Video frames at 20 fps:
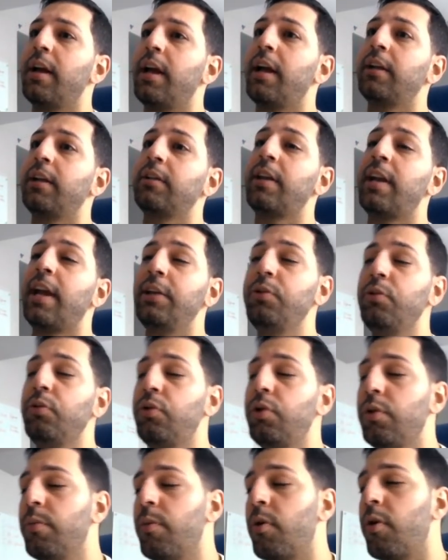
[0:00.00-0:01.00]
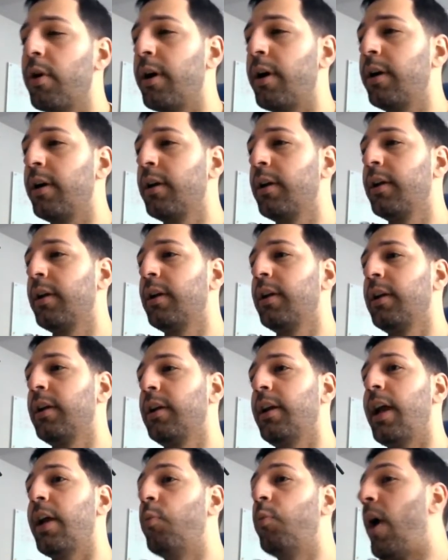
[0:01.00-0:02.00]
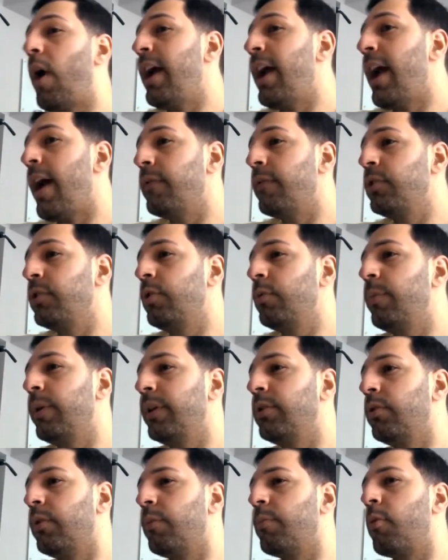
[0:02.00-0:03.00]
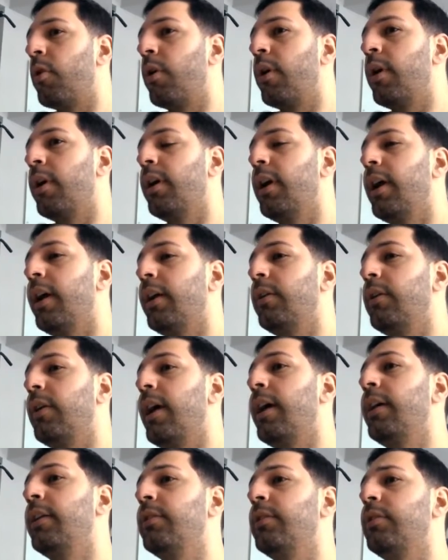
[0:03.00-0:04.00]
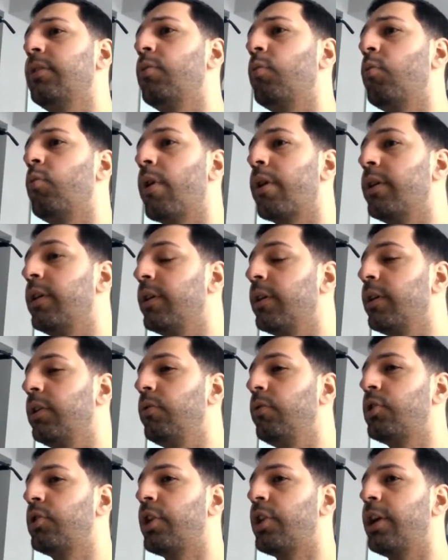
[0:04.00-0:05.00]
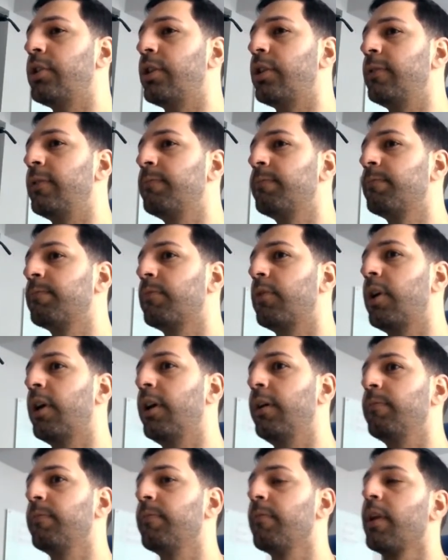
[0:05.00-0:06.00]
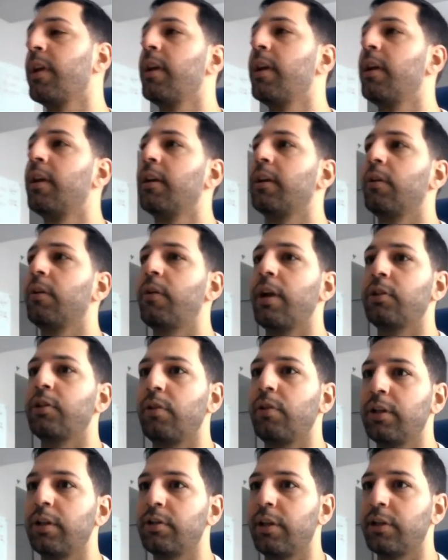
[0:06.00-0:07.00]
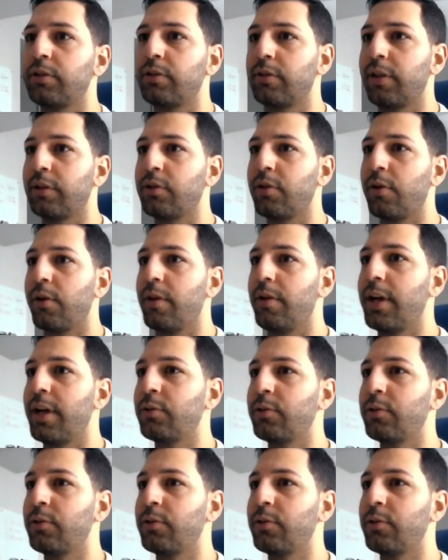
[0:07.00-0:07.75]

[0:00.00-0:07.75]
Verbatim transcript: and can you do more? And why haven't you been doing more? And and what are you going to do to change it? Right. I just okay. Let's let's, let's go to the